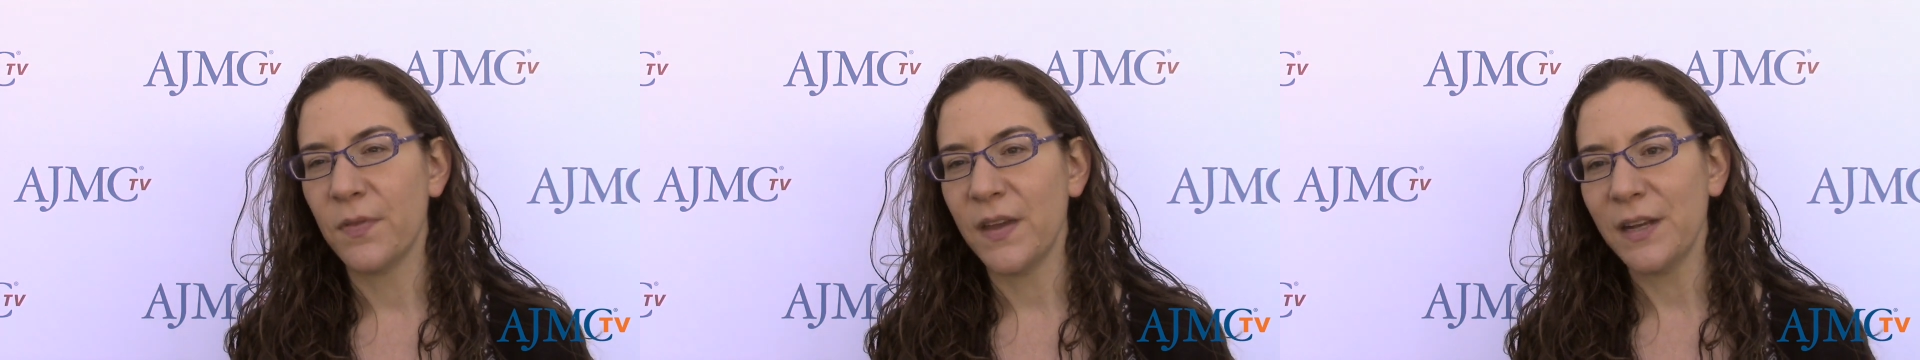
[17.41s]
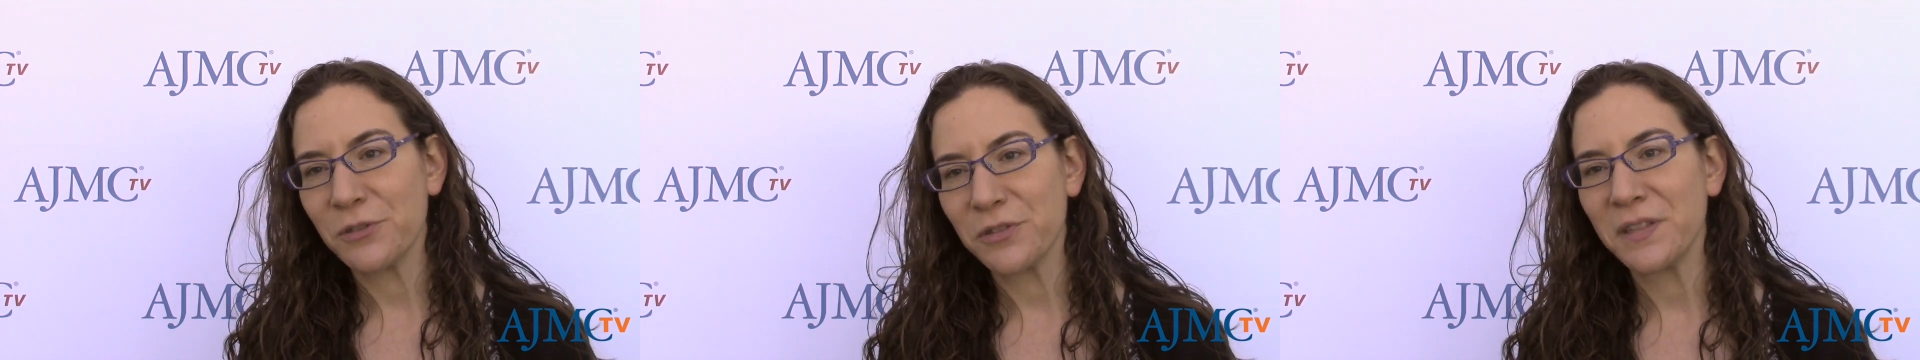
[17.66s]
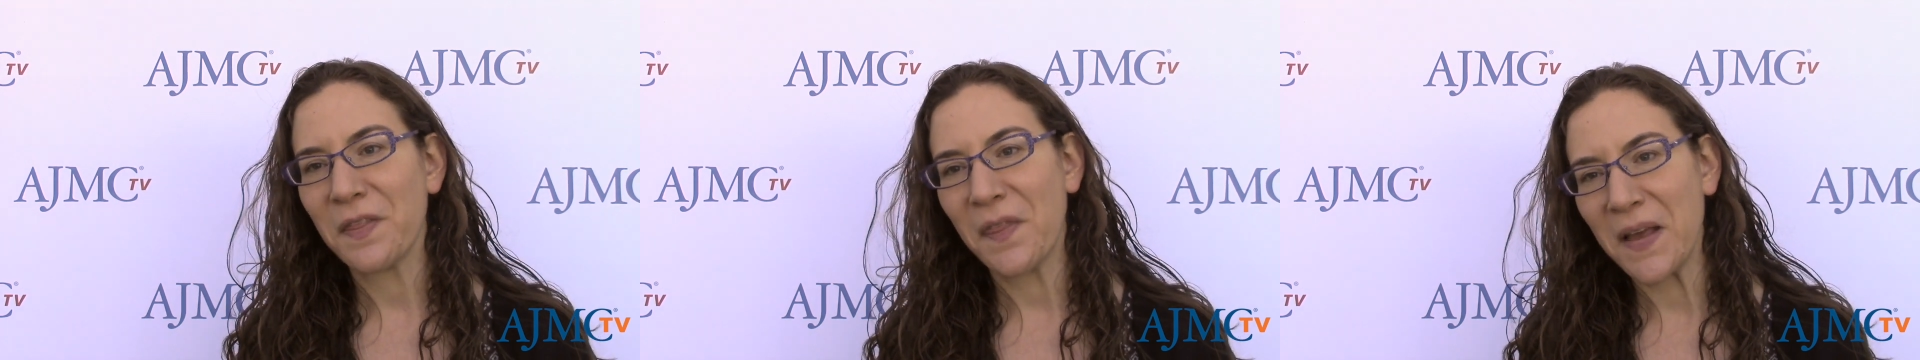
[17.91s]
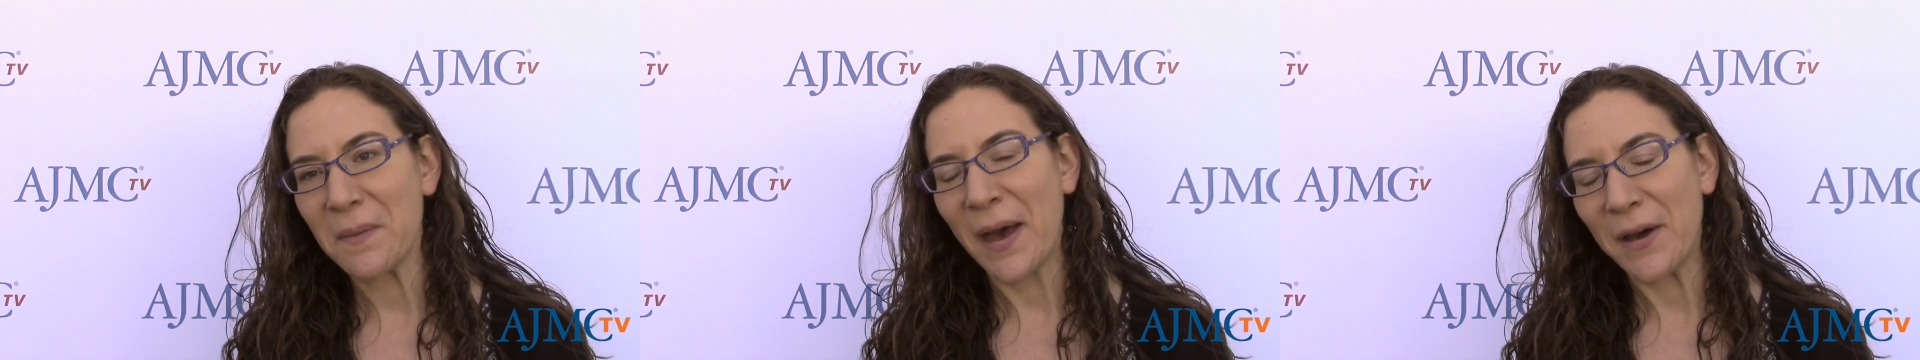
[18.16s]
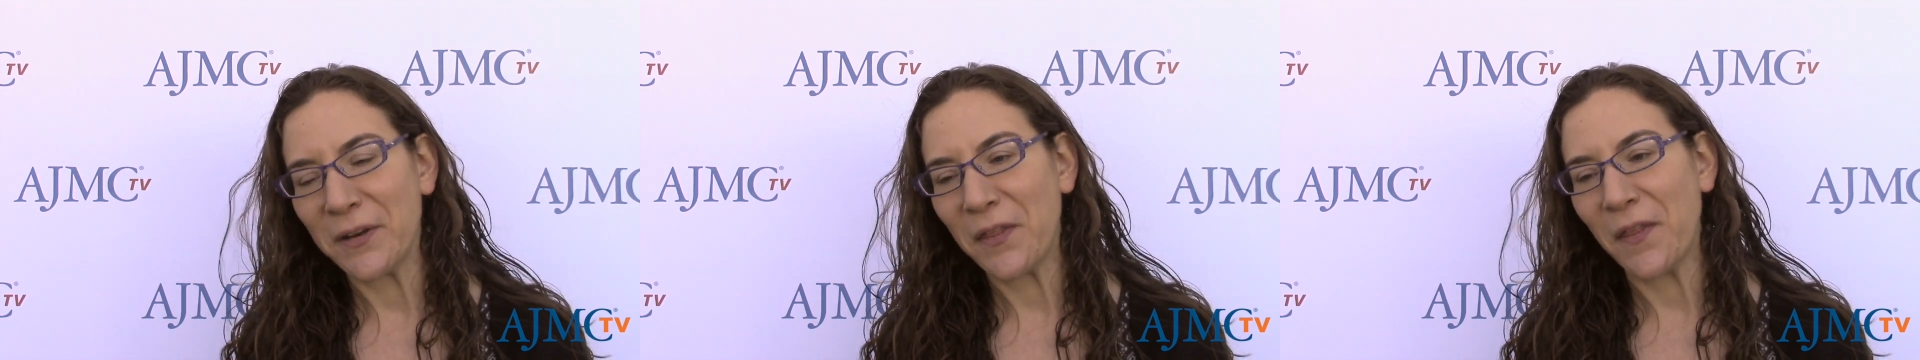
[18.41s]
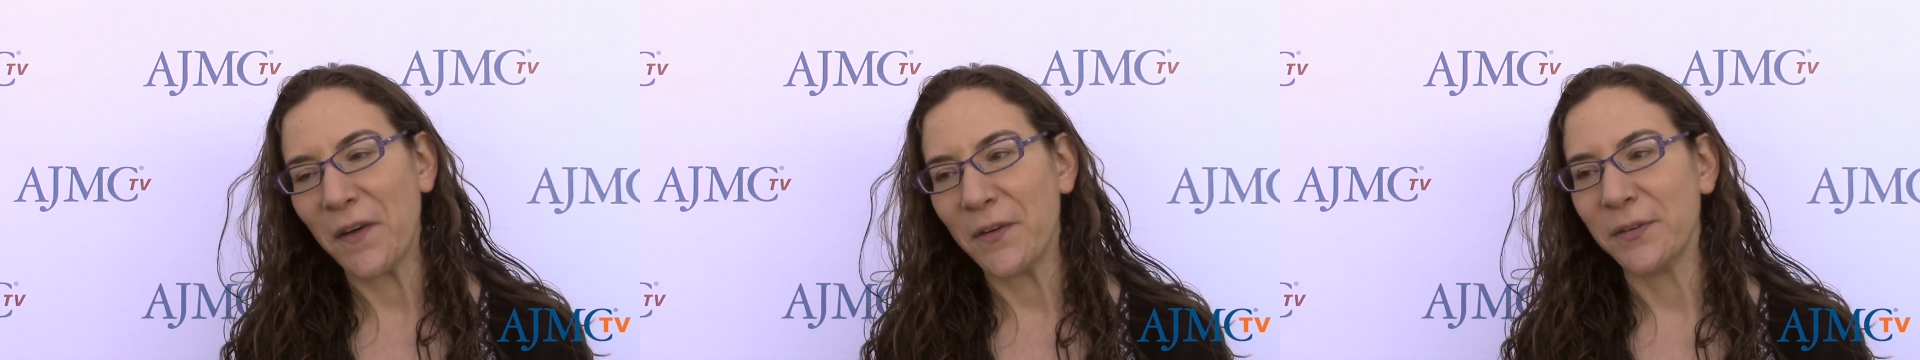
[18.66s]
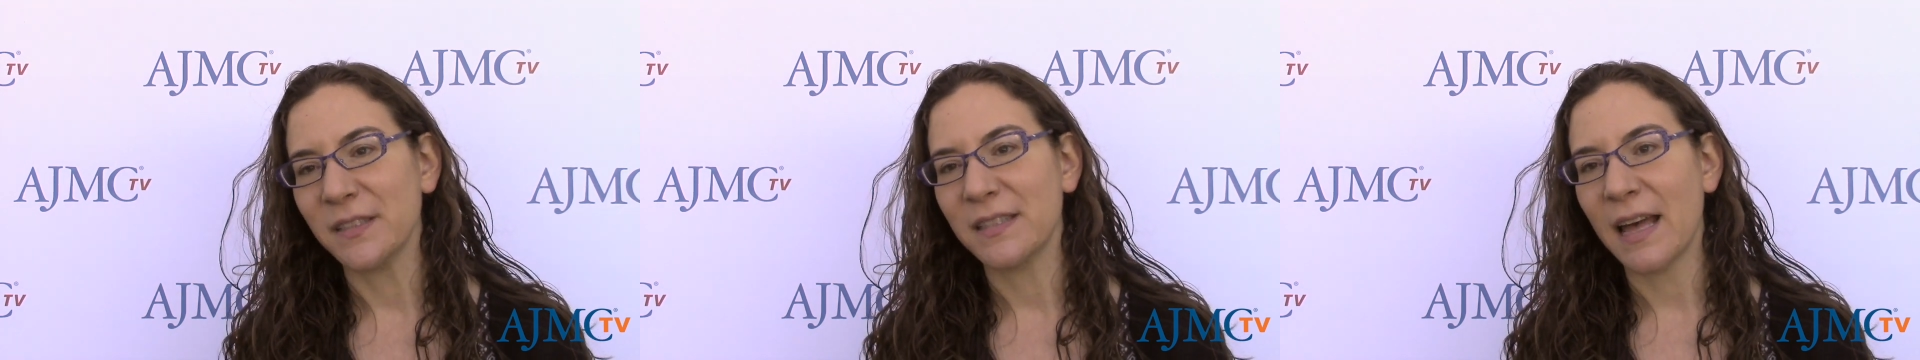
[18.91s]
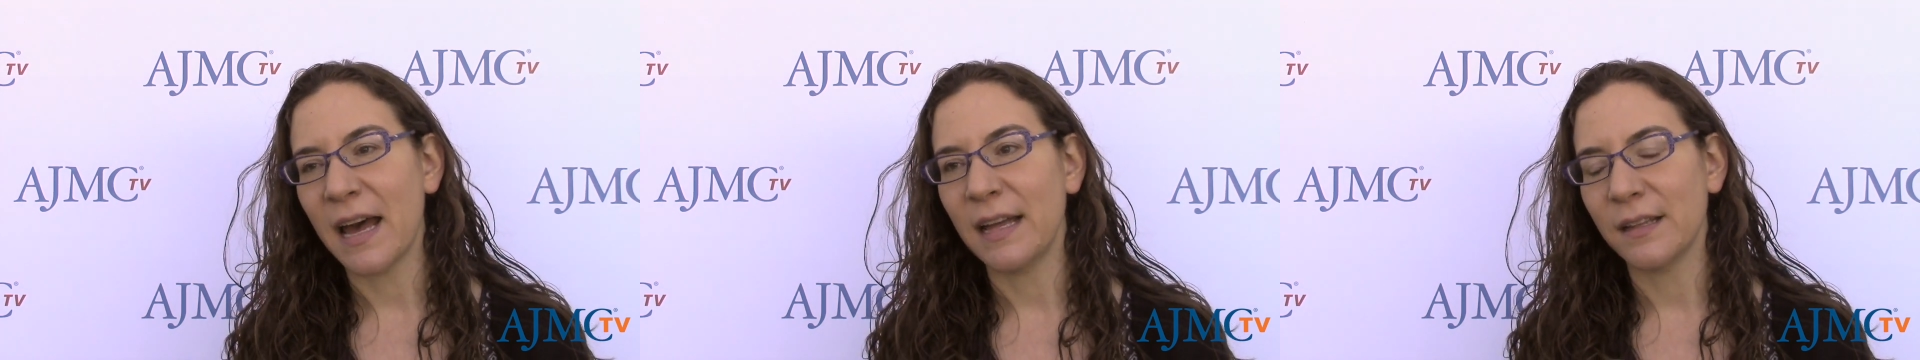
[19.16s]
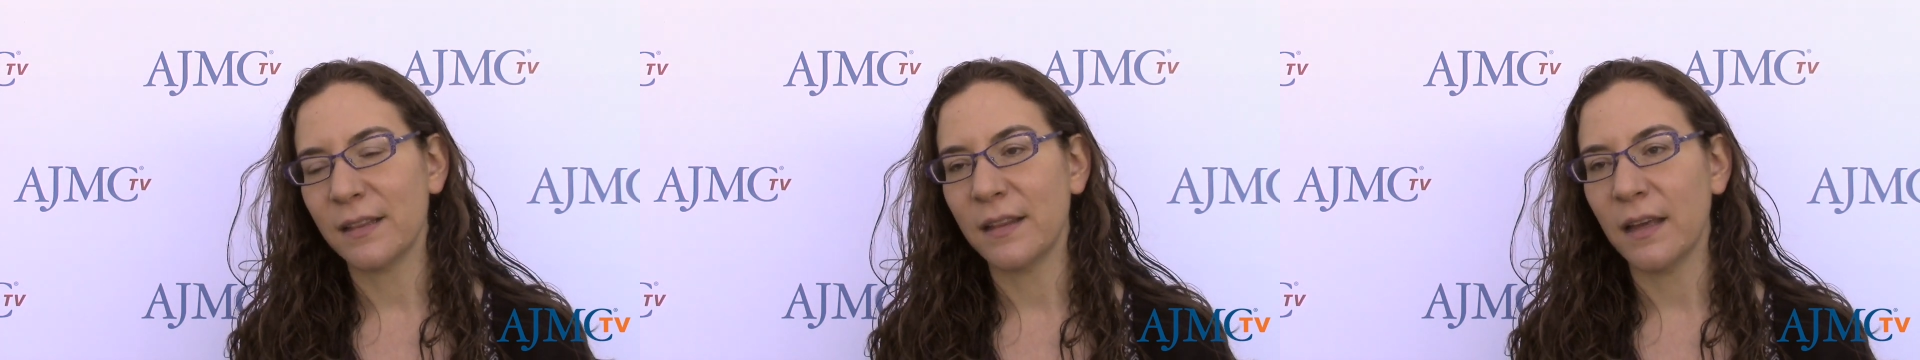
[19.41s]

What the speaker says: The interesting thing about it, though, is that